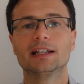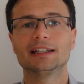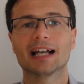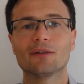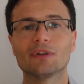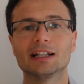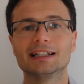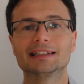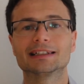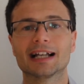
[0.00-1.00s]
you have at
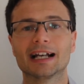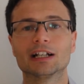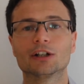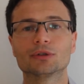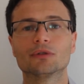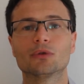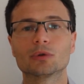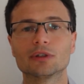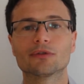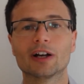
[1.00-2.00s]
least
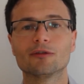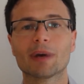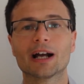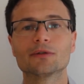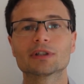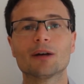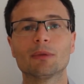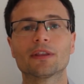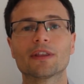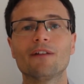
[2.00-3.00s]
£945 a month